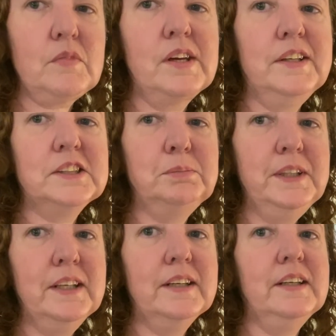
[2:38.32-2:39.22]
on
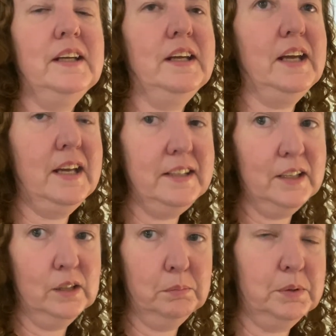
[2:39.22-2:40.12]
Expedia and
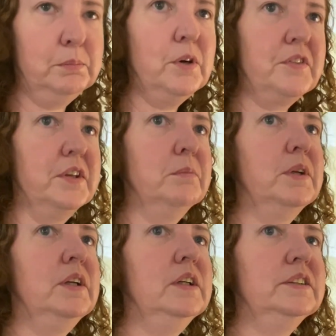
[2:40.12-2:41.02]
Yelp, both of
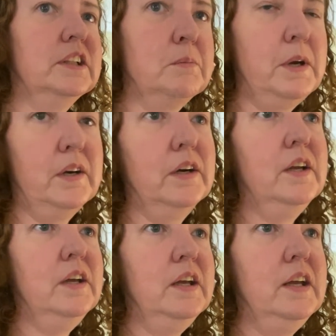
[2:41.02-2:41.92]
them, to compare.
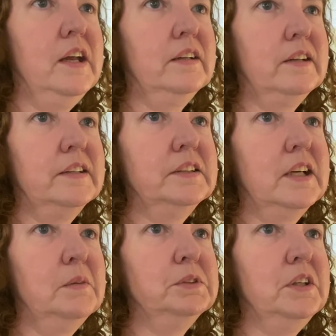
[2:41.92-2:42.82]
And a lot of
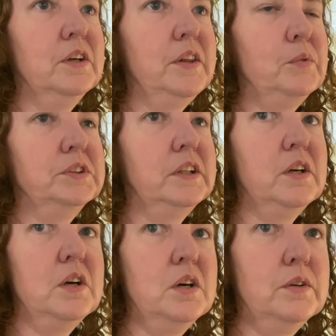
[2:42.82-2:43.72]
times, you know, they would say,
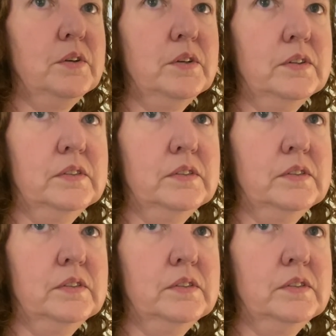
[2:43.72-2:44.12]
oh,